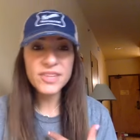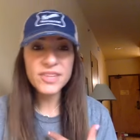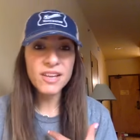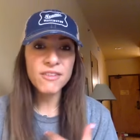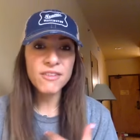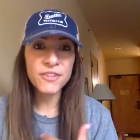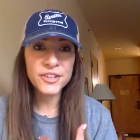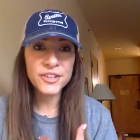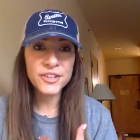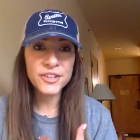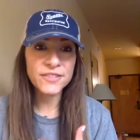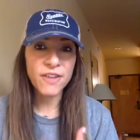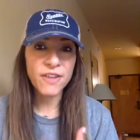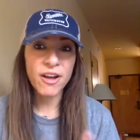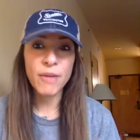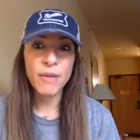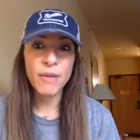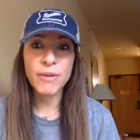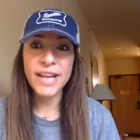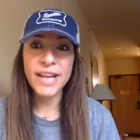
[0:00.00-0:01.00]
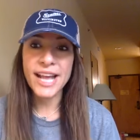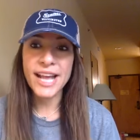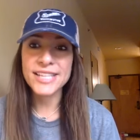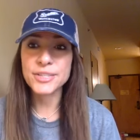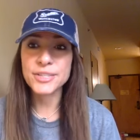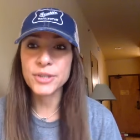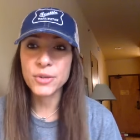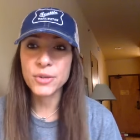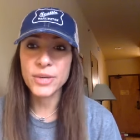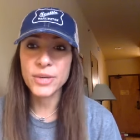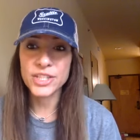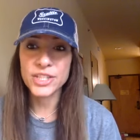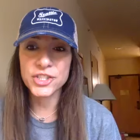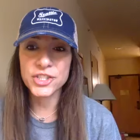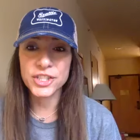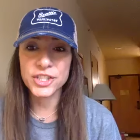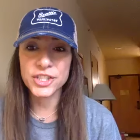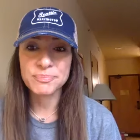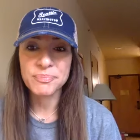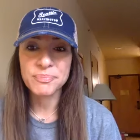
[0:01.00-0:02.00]
First of all, I want to ask you a
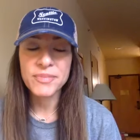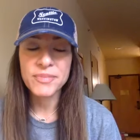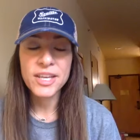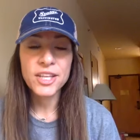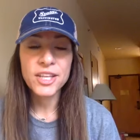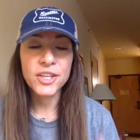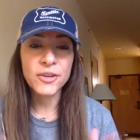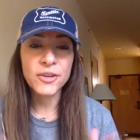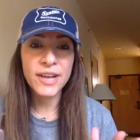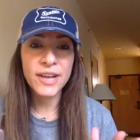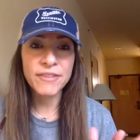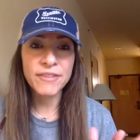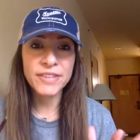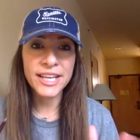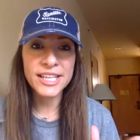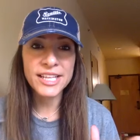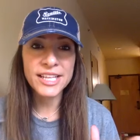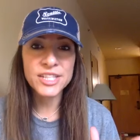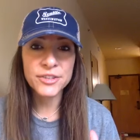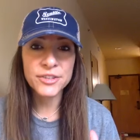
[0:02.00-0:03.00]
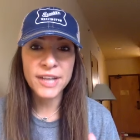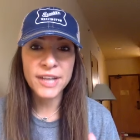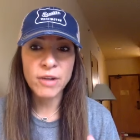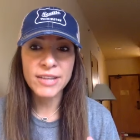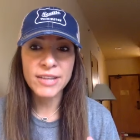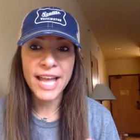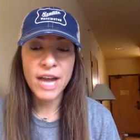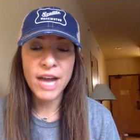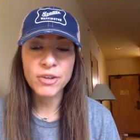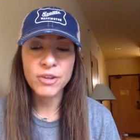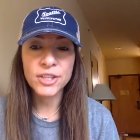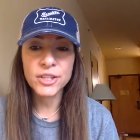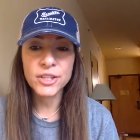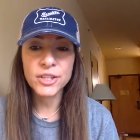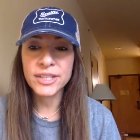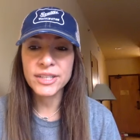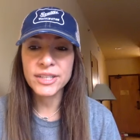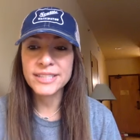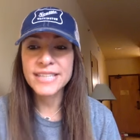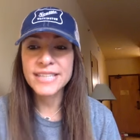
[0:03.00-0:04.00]
question. You don't have to answer it out loud.
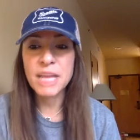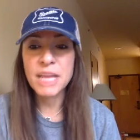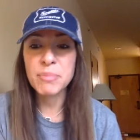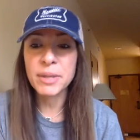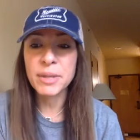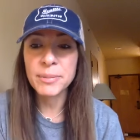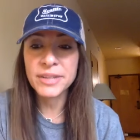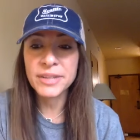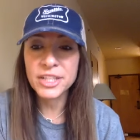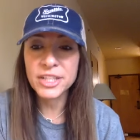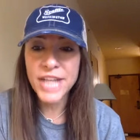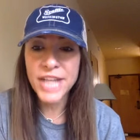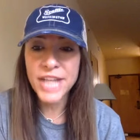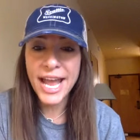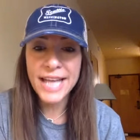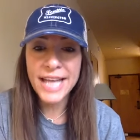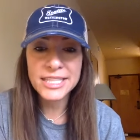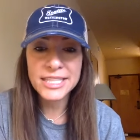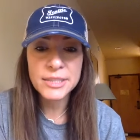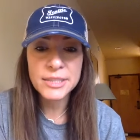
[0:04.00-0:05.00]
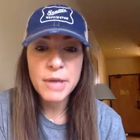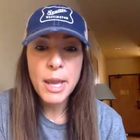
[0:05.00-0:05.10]
You can type it up in the chat.